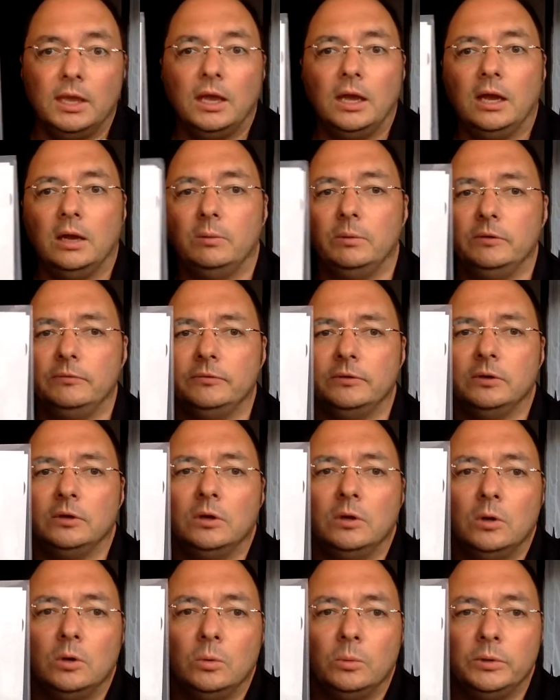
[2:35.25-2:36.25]
However,
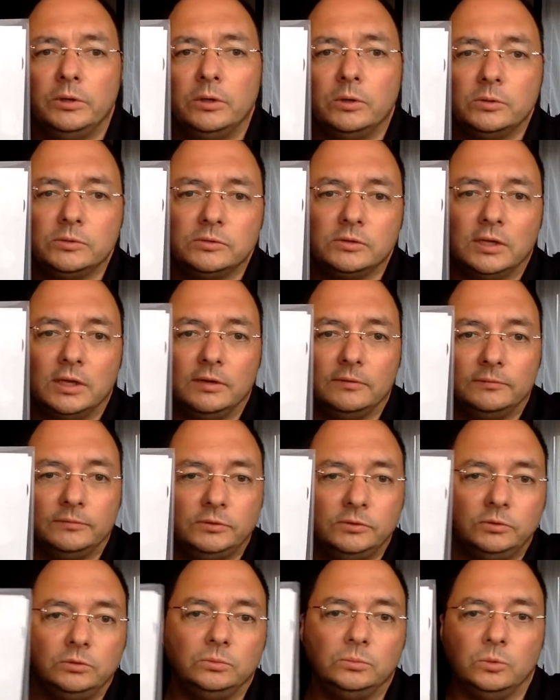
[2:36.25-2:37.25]
we also have
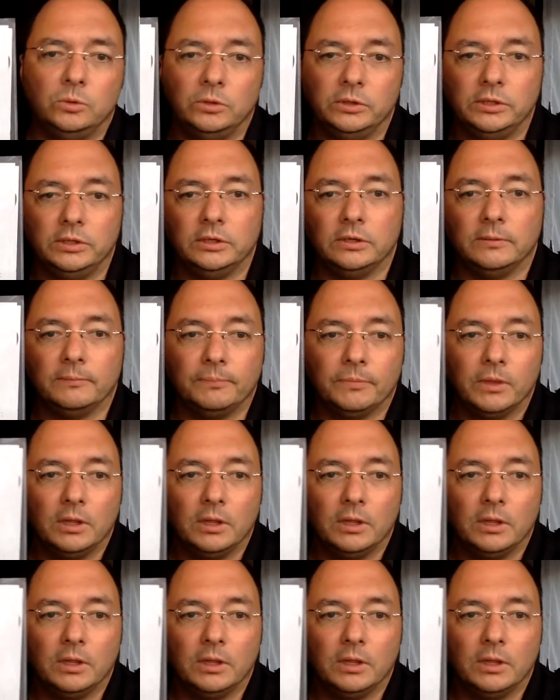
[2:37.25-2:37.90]
2 more here.